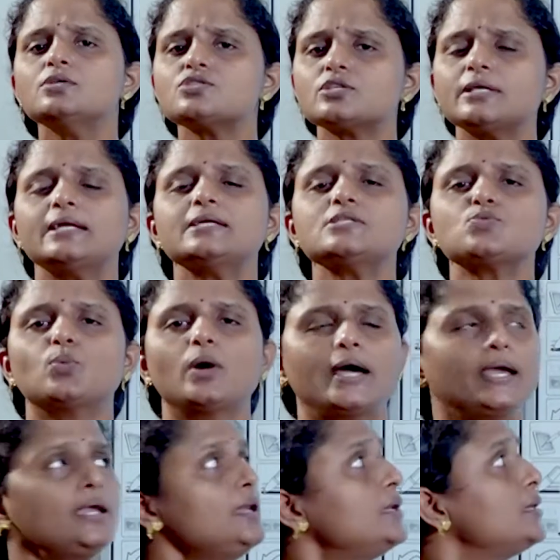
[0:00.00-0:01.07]
So that is
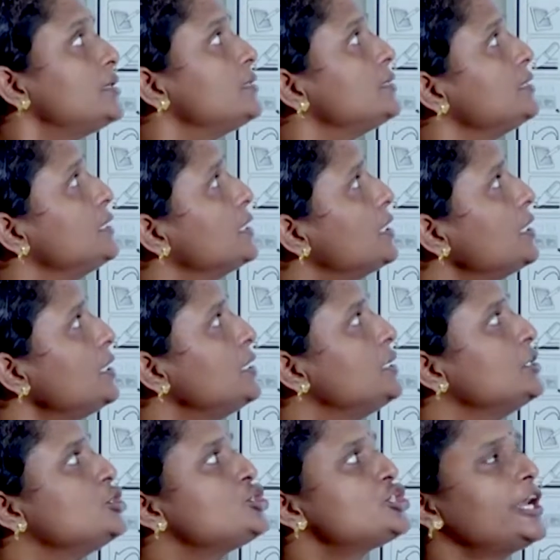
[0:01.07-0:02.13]
why
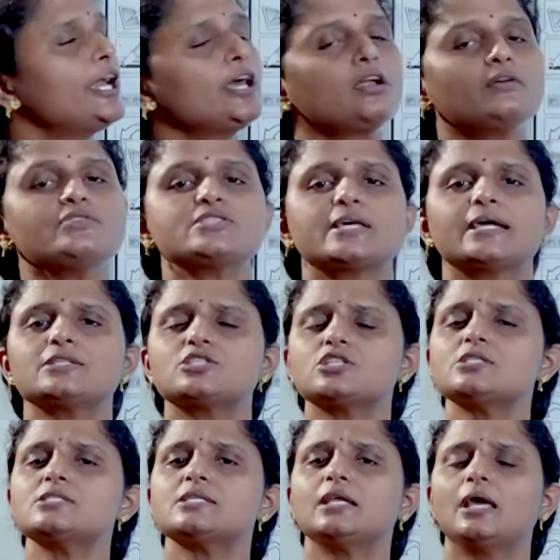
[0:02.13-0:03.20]
the share of
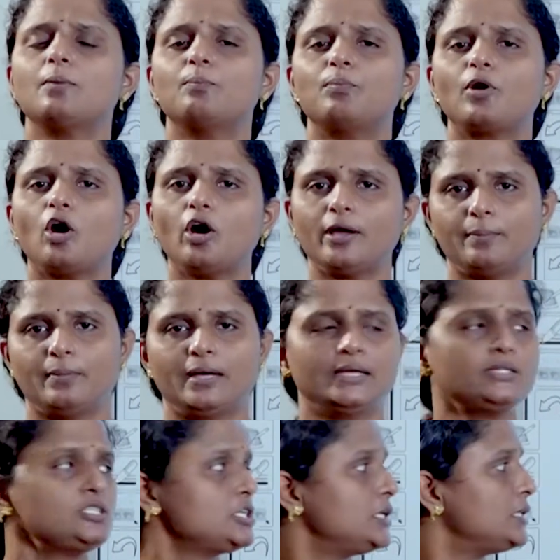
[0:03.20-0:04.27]
sectors in
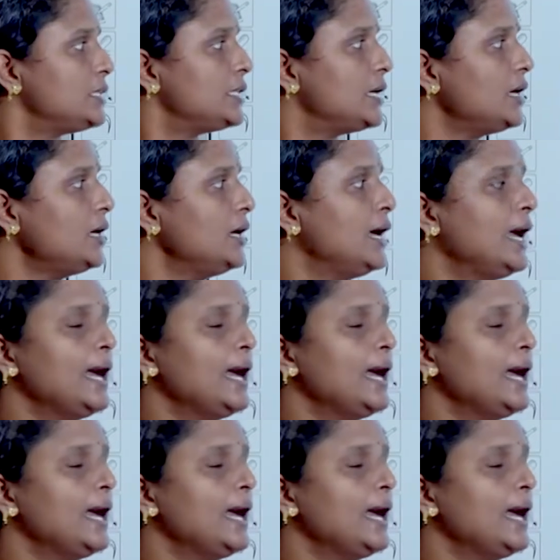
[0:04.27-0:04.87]
employment in the